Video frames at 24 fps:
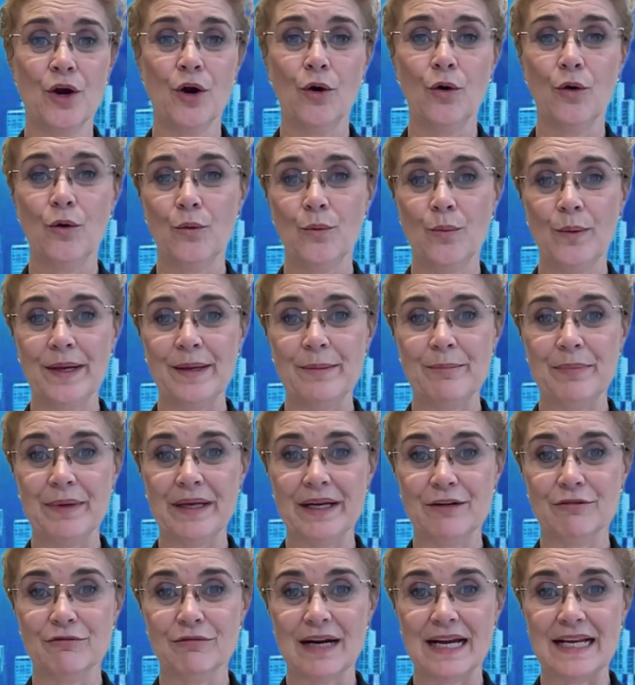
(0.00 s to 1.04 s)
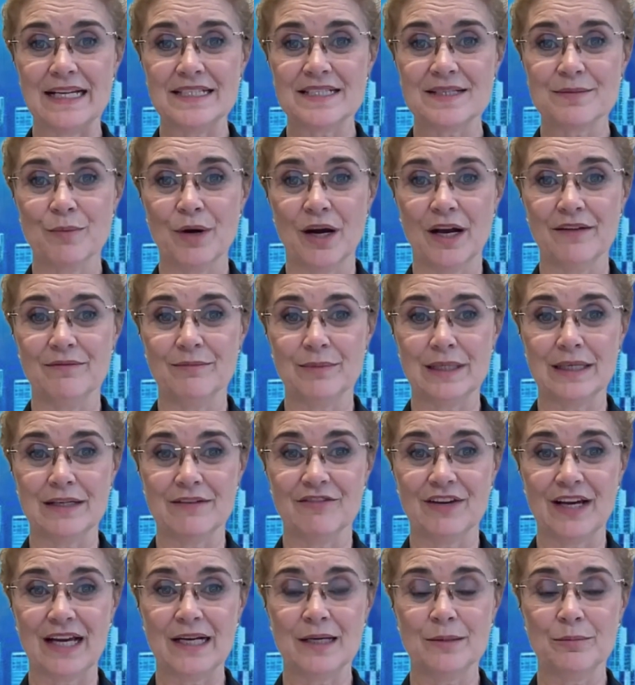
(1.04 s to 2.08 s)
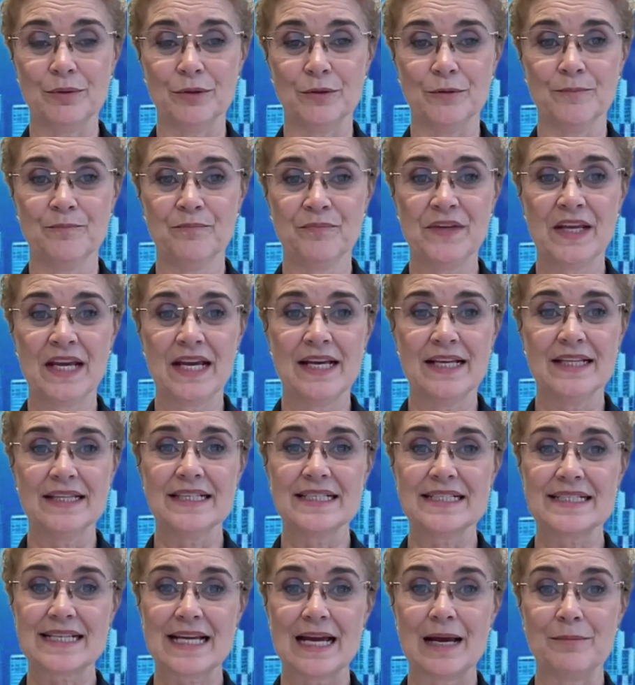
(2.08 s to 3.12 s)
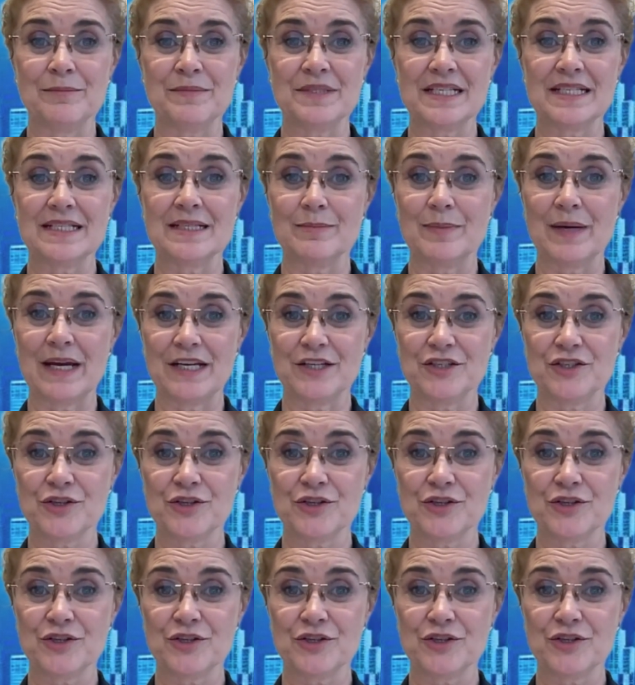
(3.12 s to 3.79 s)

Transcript: or where better rates might be available. This comes as about